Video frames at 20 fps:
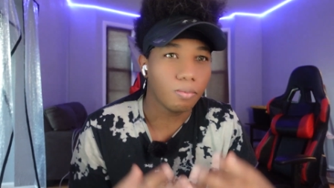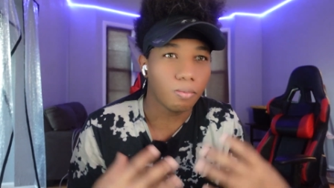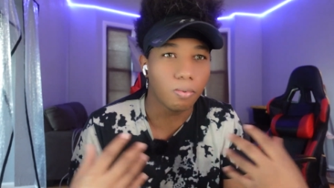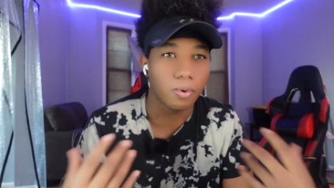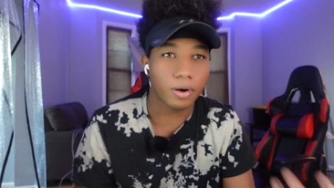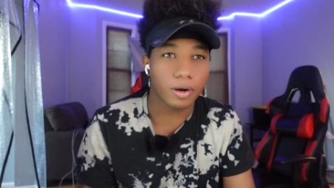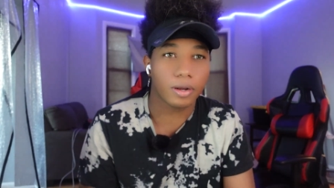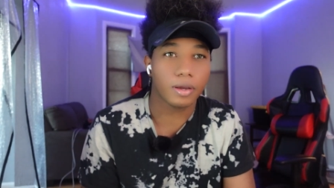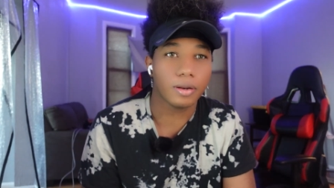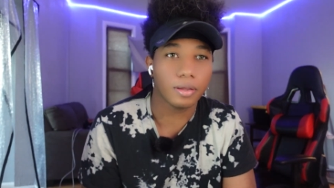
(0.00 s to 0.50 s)

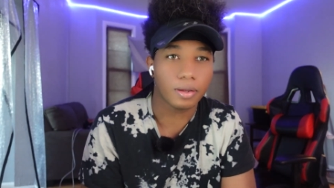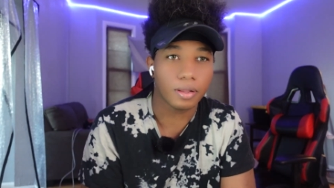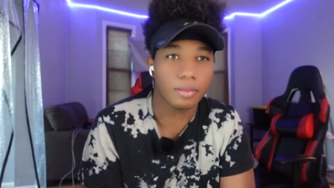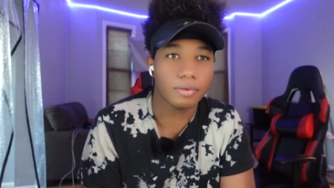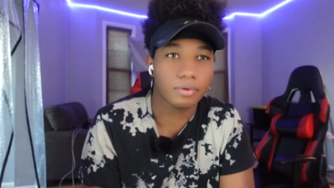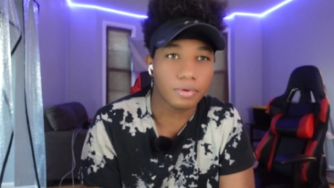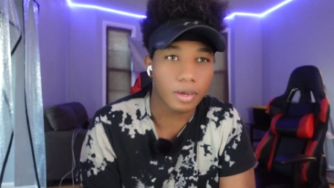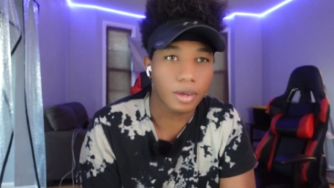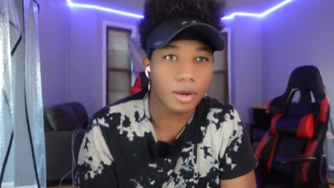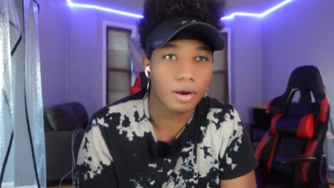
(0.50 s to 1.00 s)
we're gonna
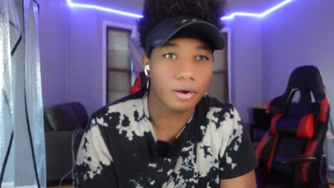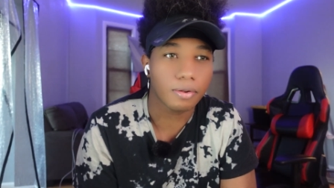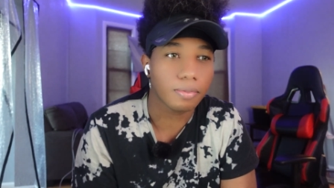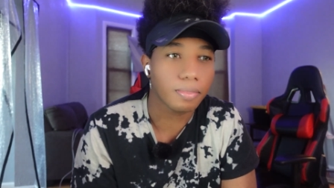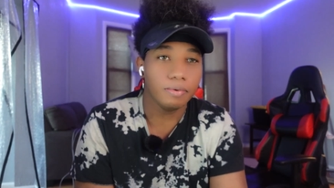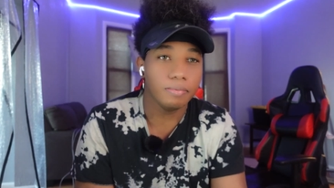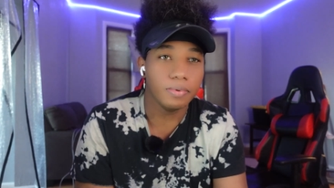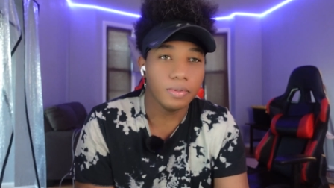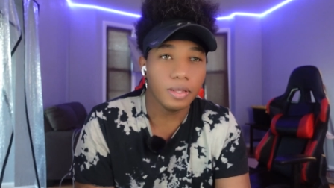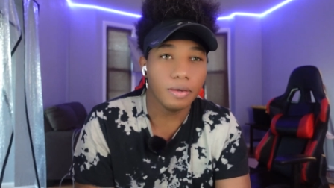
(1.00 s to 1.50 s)
get scared.
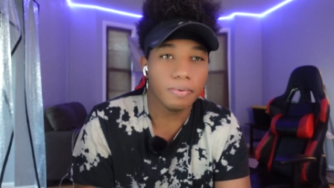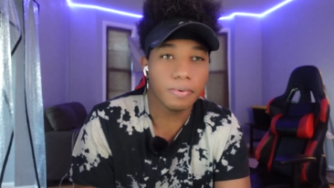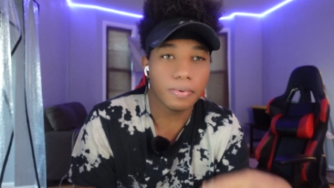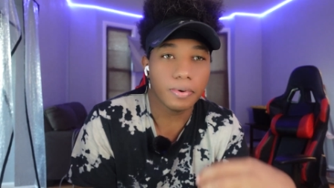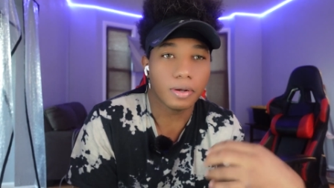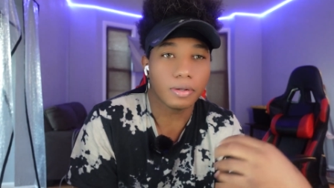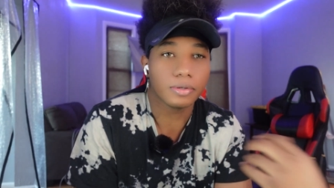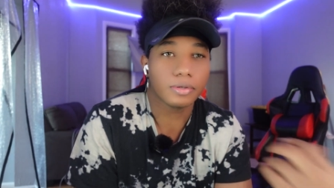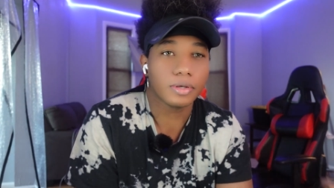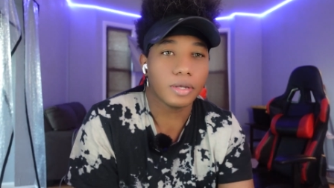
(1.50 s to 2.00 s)
Even if
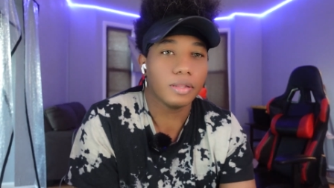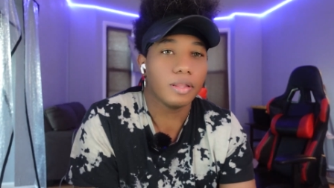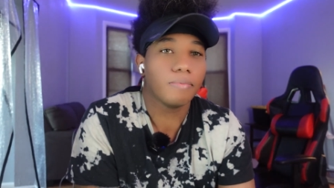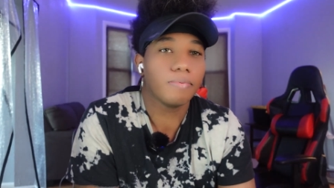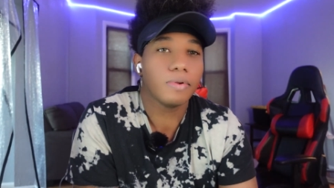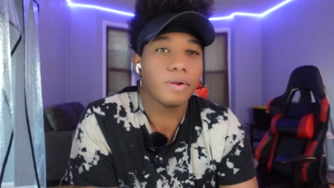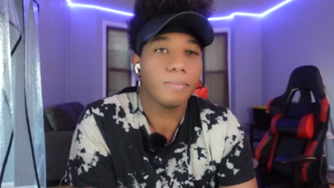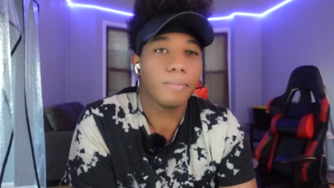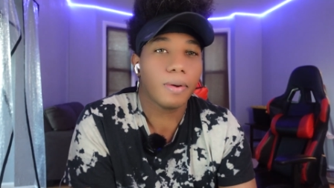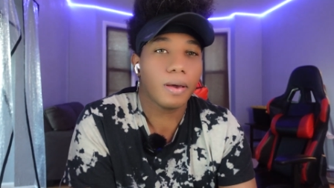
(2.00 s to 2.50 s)
you don't say
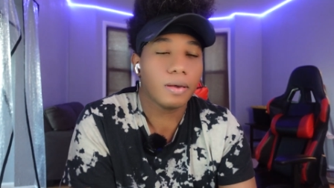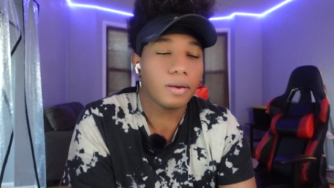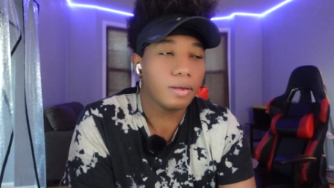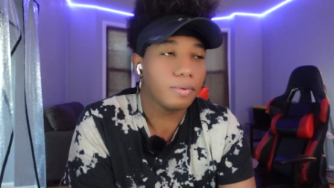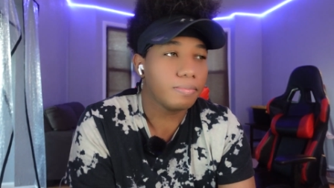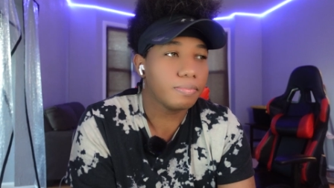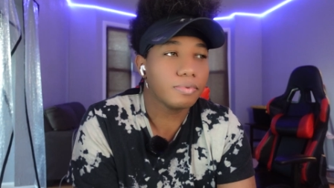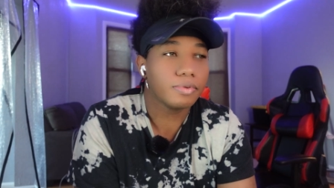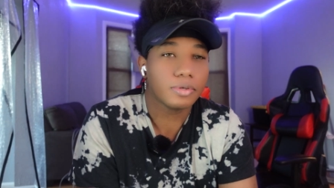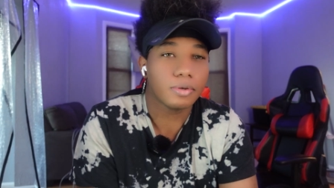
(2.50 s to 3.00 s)
nothing about
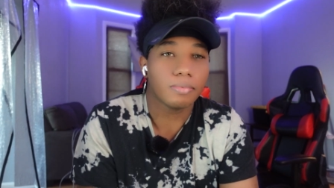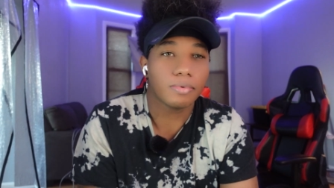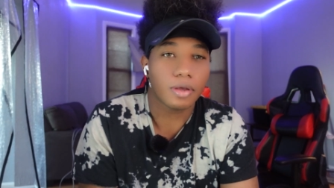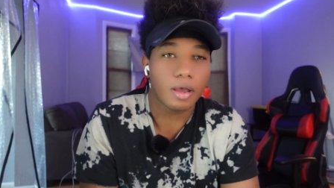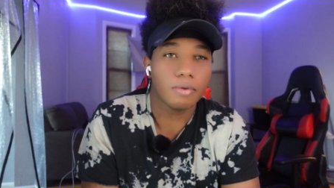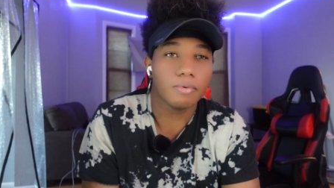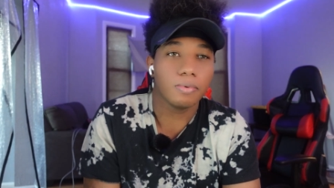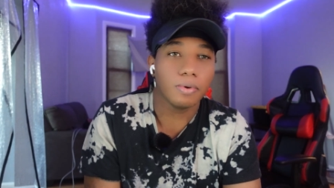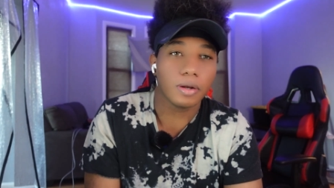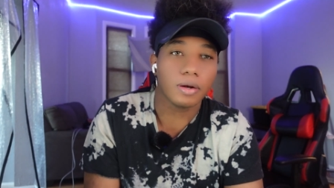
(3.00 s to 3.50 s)
it,
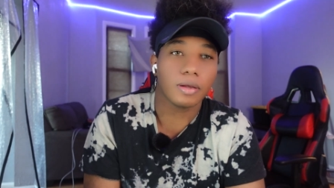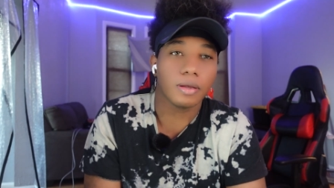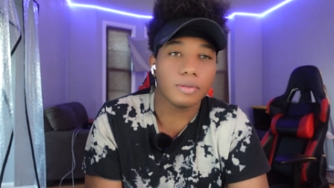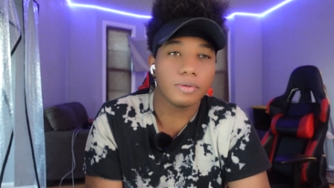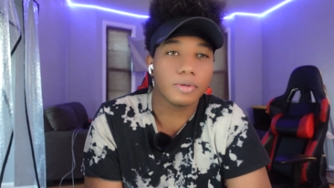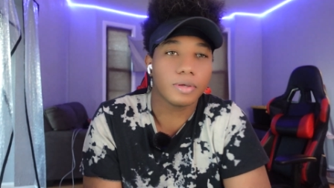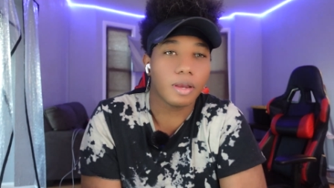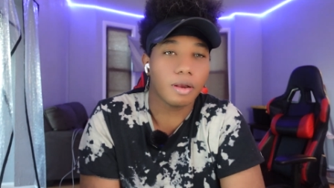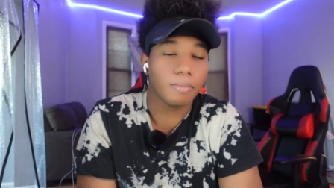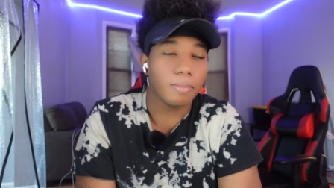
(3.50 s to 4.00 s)
sometimes we're gonna
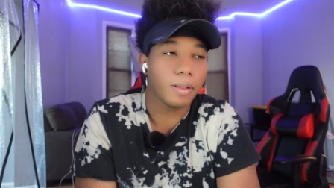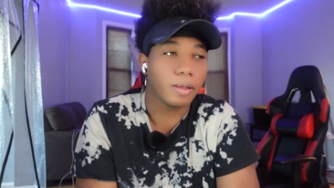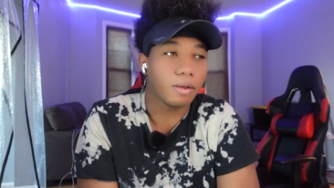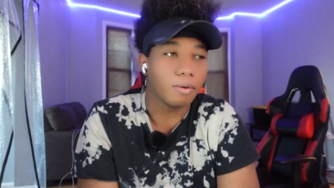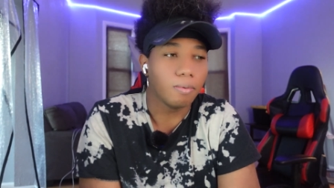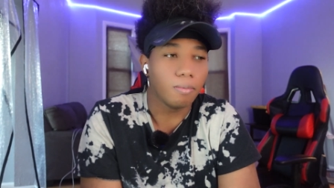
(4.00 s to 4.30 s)
get scared like,